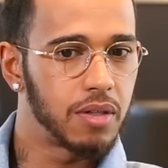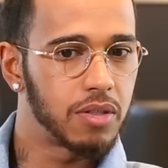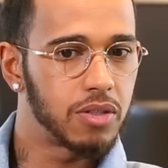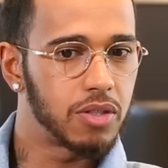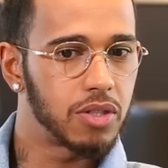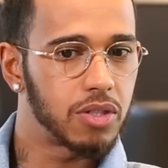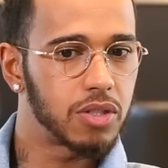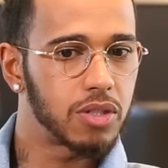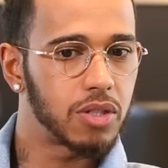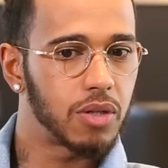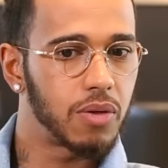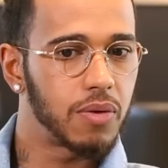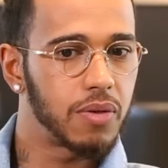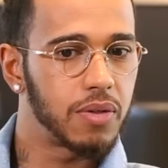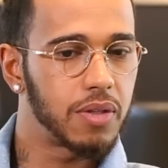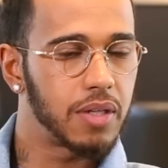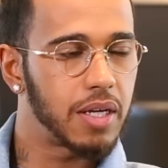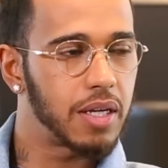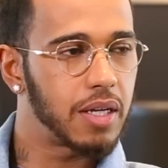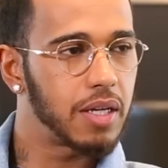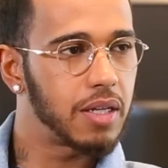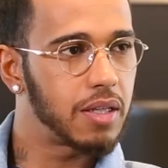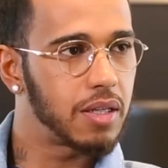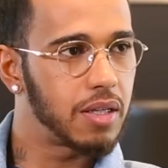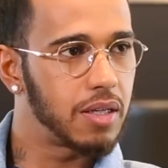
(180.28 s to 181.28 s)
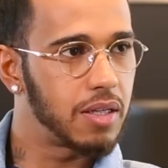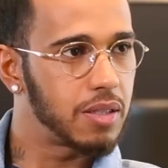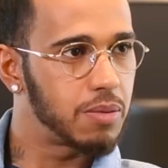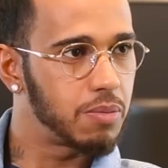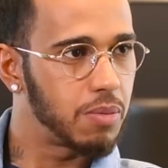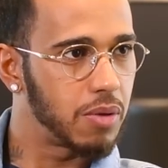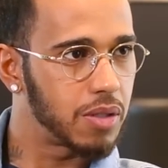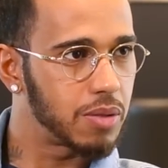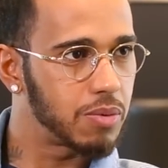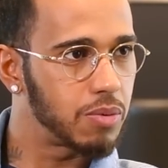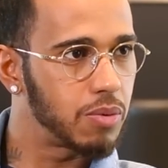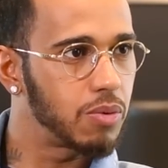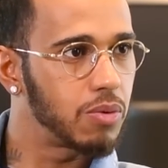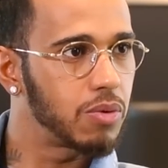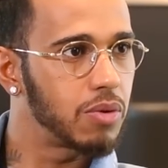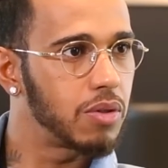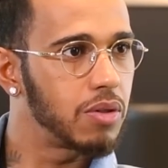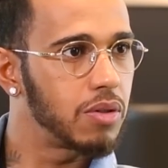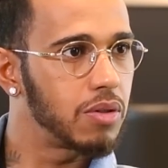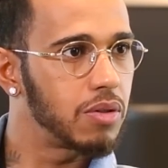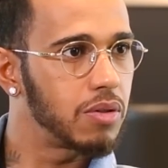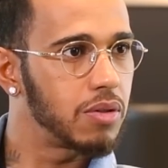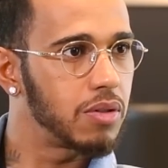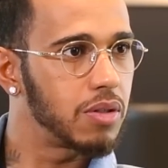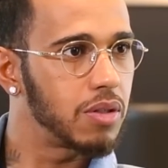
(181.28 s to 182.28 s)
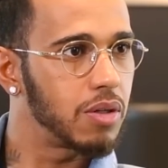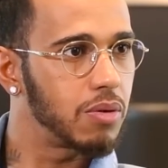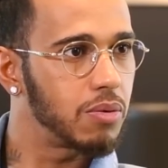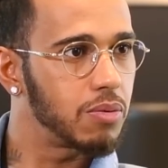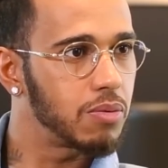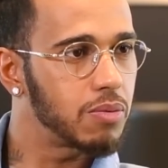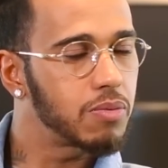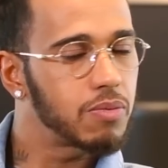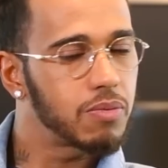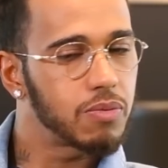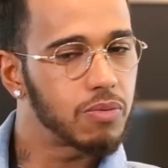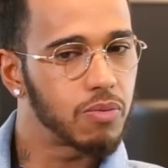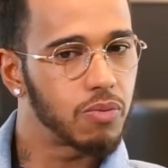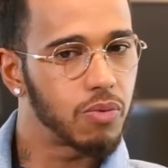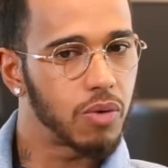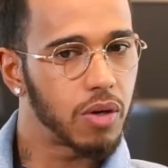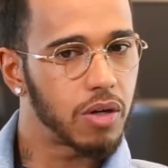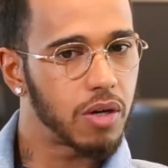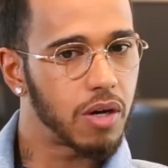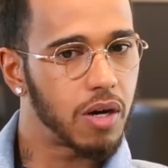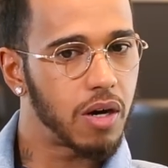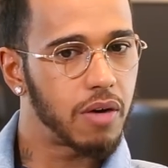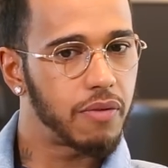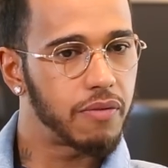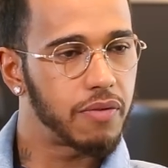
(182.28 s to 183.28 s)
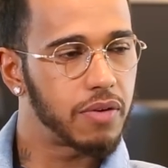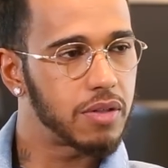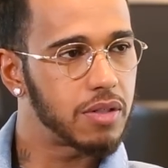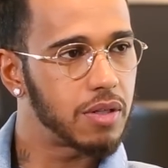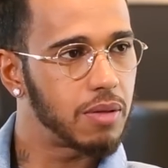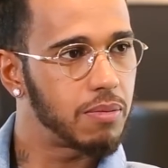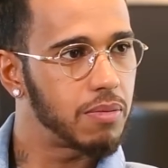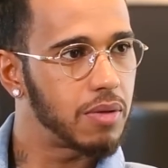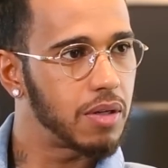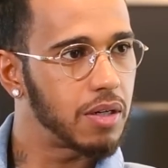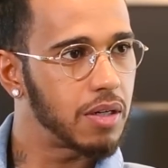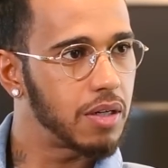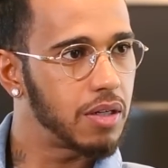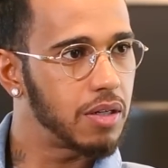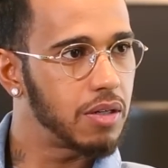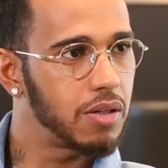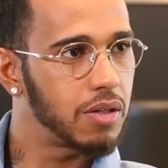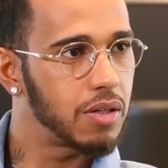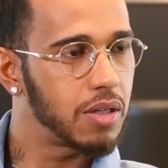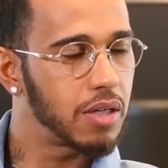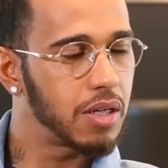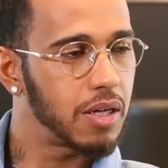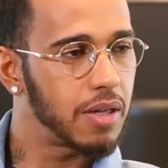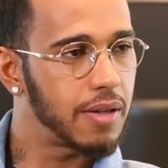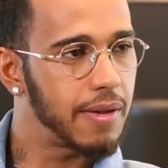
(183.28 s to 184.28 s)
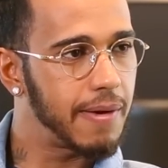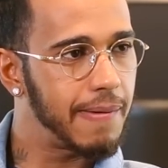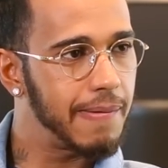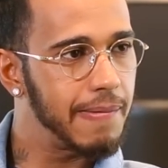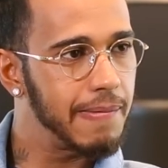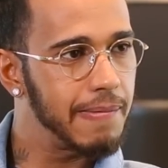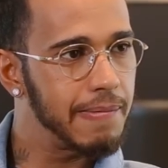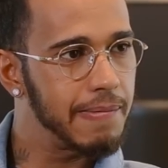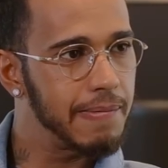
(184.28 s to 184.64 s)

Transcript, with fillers: just showing that anything is possible. You you know, work hard for something and you can get there.